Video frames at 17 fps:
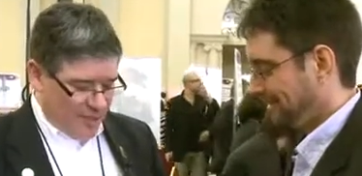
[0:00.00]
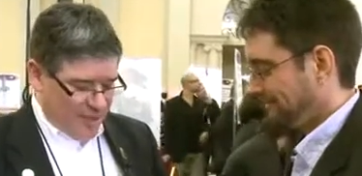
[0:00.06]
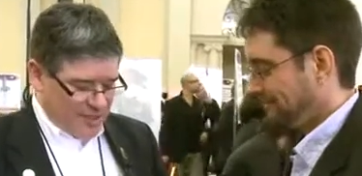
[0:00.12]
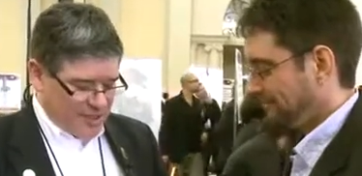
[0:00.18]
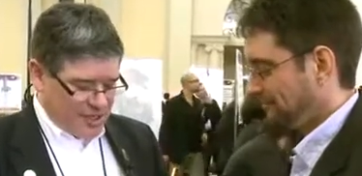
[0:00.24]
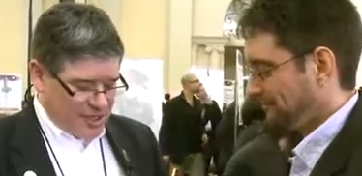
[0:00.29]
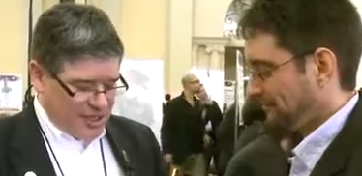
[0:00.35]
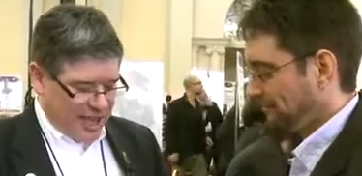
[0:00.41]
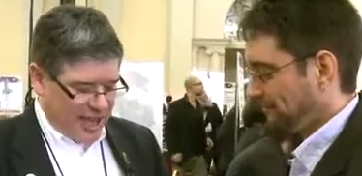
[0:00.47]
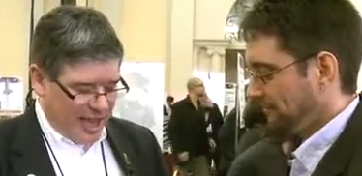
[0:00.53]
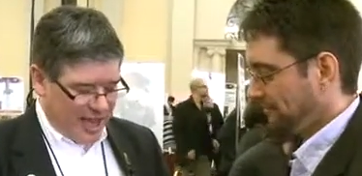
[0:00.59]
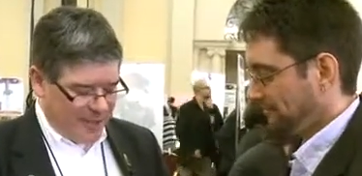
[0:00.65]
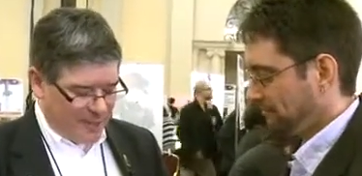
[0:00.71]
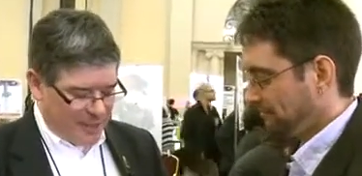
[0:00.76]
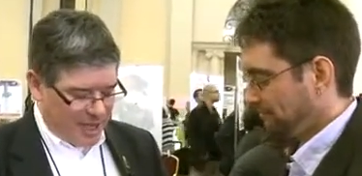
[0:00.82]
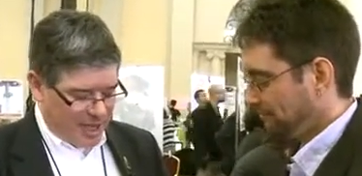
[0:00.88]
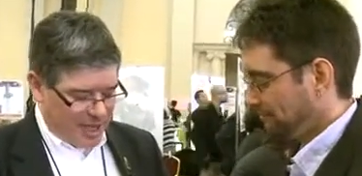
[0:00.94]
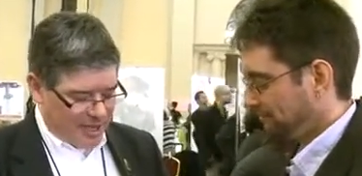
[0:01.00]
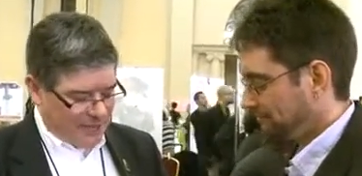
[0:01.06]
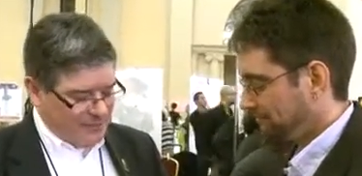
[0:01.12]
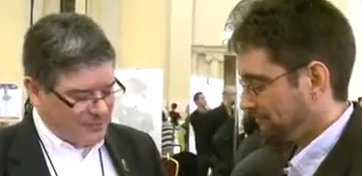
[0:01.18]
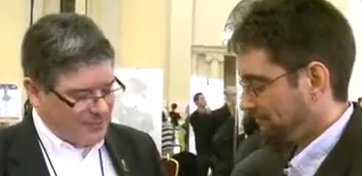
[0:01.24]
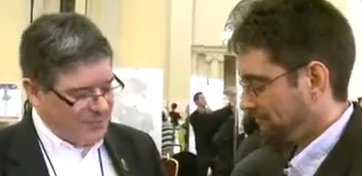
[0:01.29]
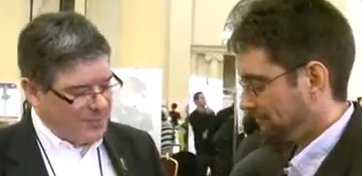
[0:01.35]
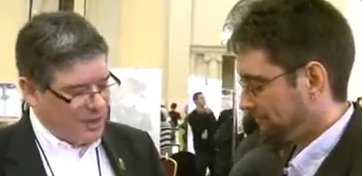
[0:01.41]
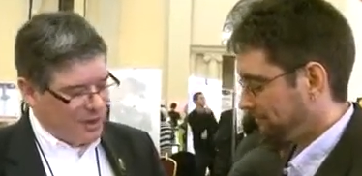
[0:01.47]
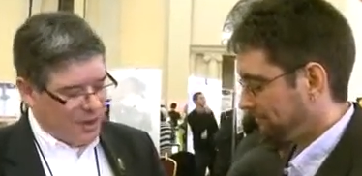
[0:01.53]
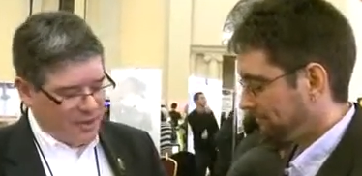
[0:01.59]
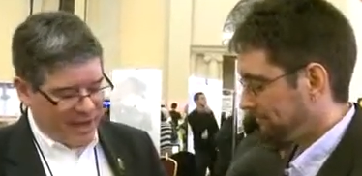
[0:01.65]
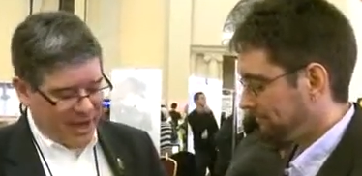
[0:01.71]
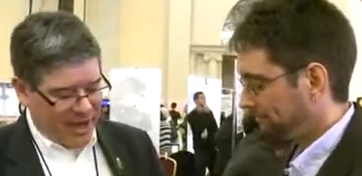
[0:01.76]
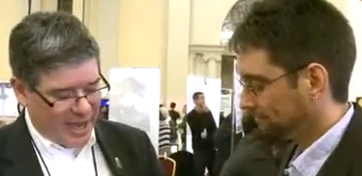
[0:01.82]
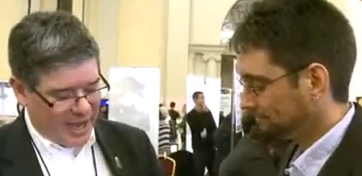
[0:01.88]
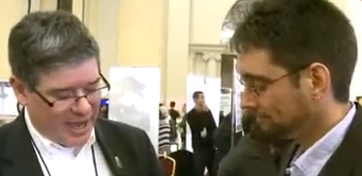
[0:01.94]
Speaker 1: This is the EtyPlug, or
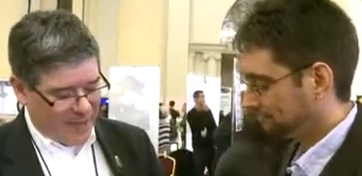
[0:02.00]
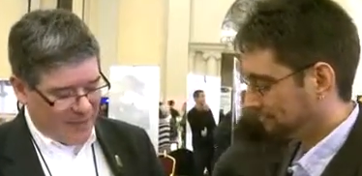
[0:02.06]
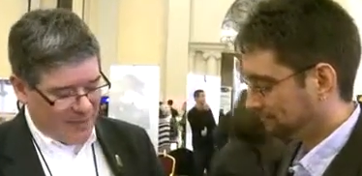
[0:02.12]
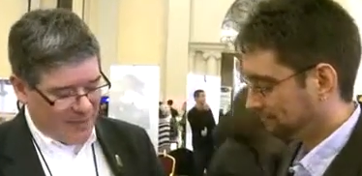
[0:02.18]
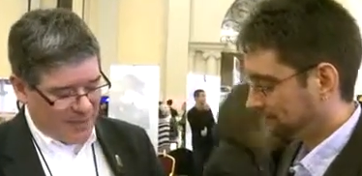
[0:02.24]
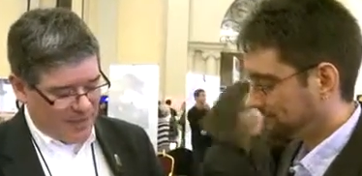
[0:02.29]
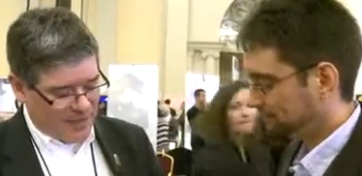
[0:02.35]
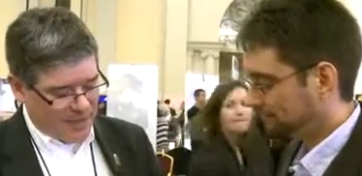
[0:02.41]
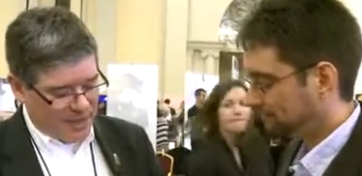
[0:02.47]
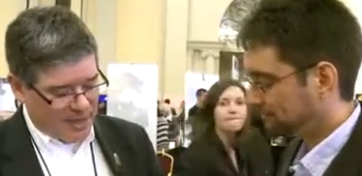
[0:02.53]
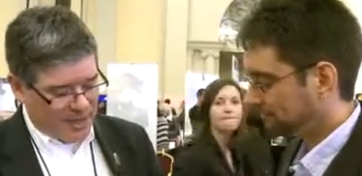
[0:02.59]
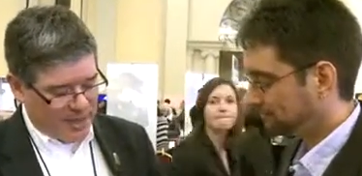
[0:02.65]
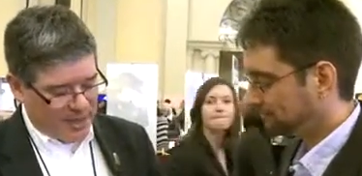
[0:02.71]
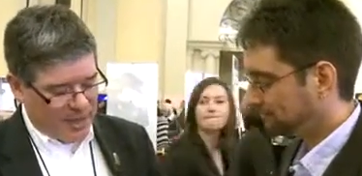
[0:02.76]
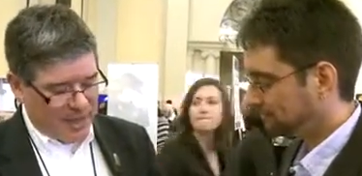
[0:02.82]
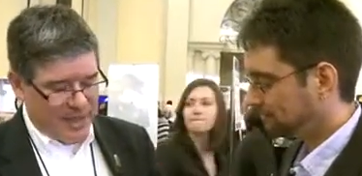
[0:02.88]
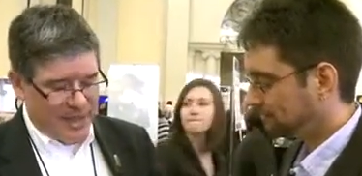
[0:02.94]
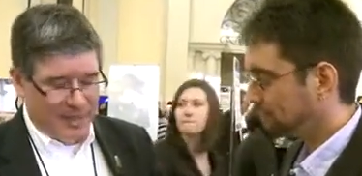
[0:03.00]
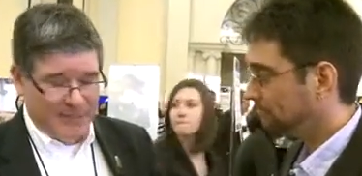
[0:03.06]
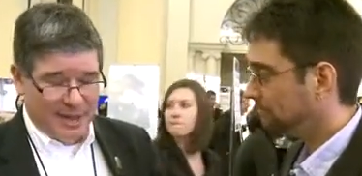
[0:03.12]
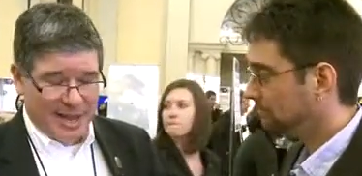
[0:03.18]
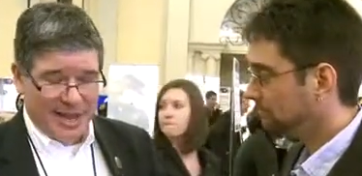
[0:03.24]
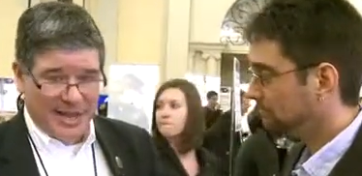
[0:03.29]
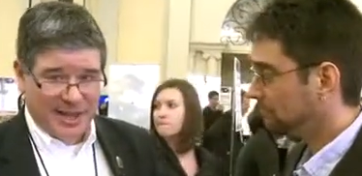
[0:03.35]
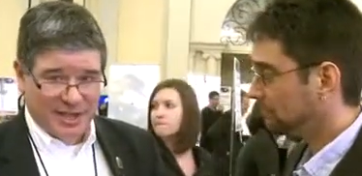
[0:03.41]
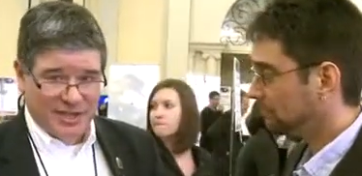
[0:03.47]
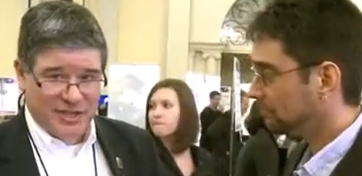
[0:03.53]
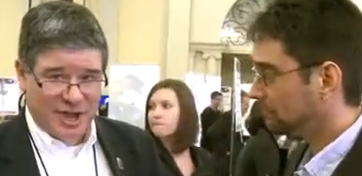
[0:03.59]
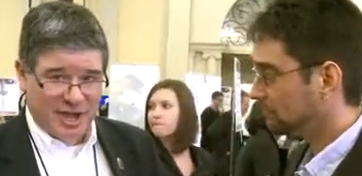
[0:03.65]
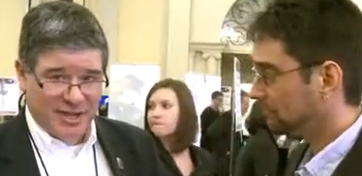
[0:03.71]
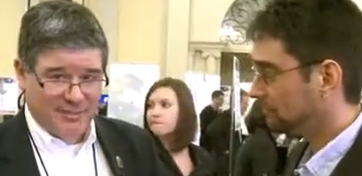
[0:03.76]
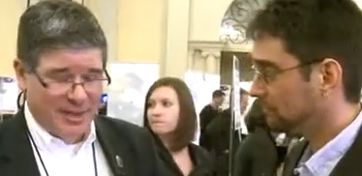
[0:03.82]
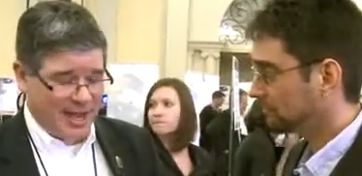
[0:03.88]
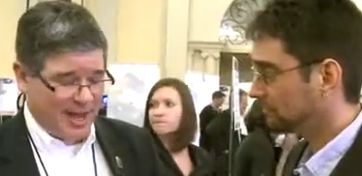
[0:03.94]
the
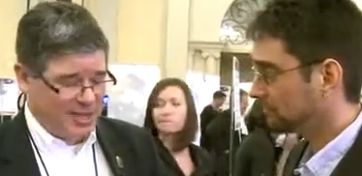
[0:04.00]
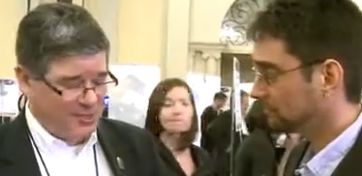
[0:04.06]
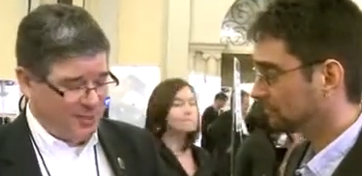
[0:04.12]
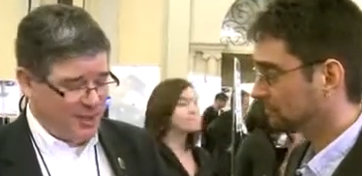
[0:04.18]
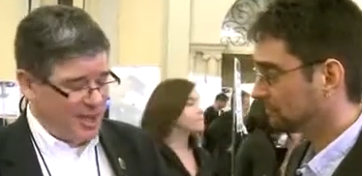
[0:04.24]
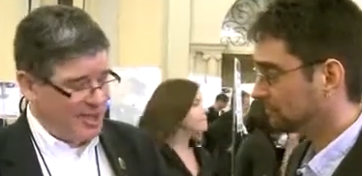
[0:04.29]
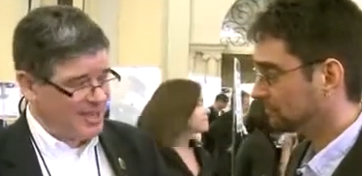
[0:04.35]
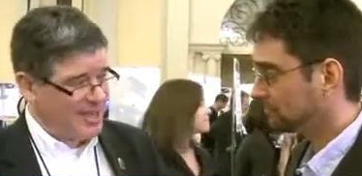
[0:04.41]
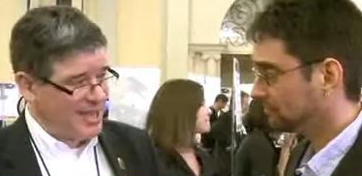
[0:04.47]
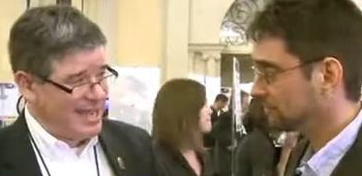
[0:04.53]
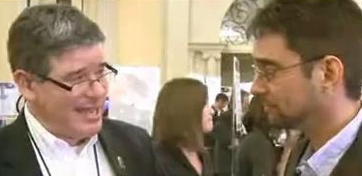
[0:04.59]
electronic blast plug, the